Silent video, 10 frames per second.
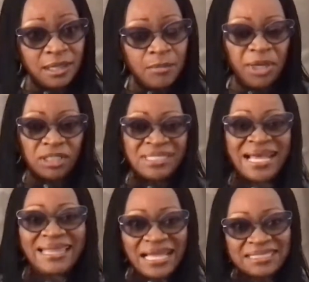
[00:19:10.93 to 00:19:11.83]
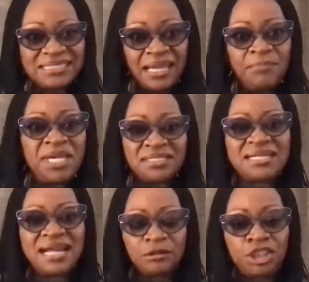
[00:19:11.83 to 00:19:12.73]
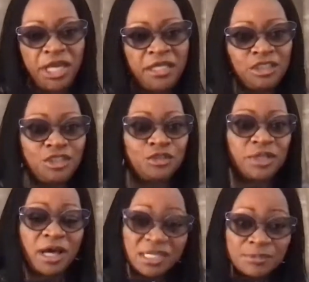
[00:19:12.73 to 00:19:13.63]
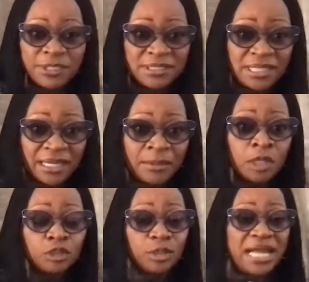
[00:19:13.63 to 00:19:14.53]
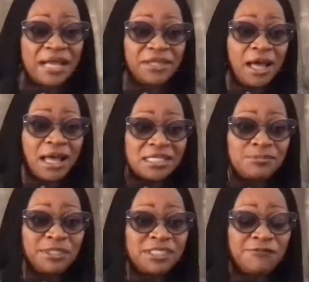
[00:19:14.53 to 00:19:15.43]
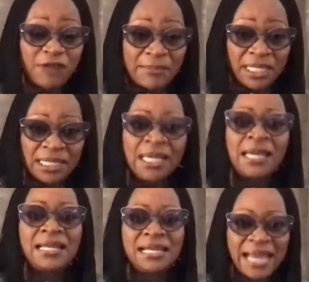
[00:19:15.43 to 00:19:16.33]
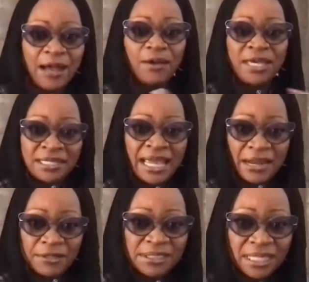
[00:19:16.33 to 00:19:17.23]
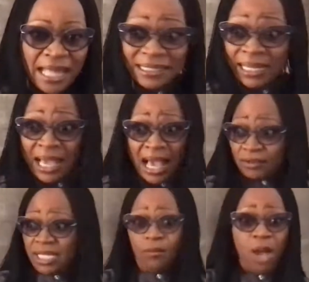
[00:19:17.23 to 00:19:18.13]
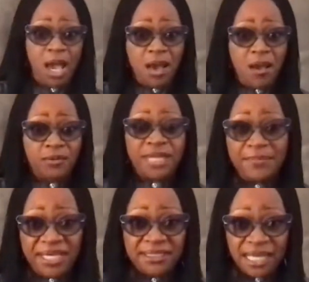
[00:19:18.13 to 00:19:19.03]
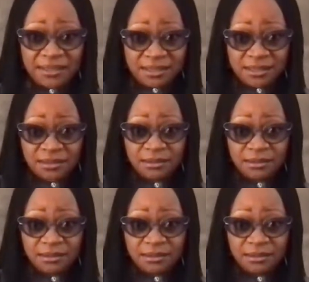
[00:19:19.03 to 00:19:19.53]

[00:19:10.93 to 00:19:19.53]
because her last name is now changed to the husband's name. So now the husband's family now inherits the land. I was like, whoa, that makes sense.